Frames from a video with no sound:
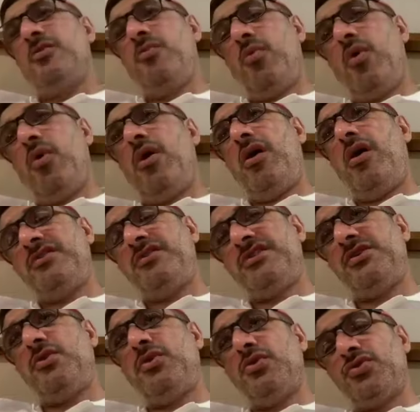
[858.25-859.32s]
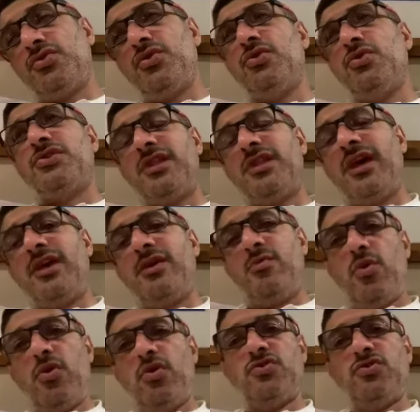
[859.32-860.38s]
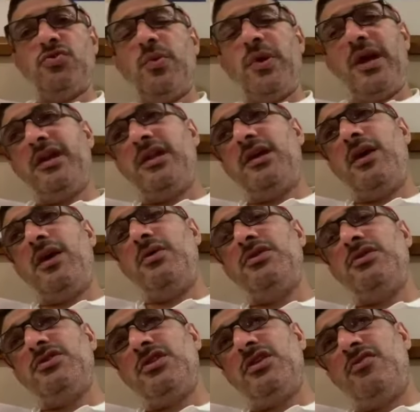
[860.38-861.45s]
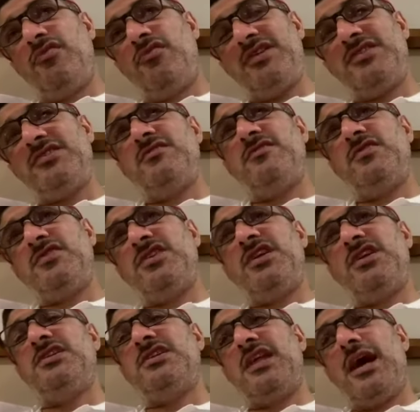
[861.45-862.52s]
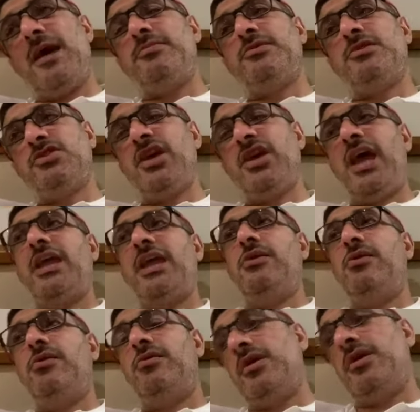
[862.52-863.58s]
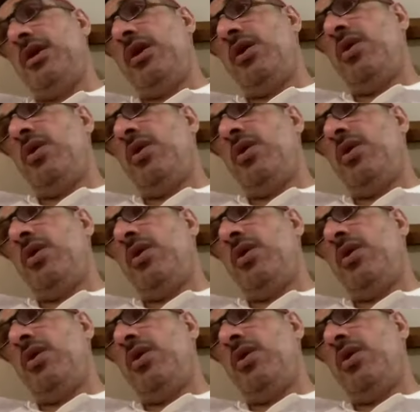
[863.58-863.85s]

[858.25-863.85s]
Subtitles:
What I saw today was we're going to go into the rest of the season up to January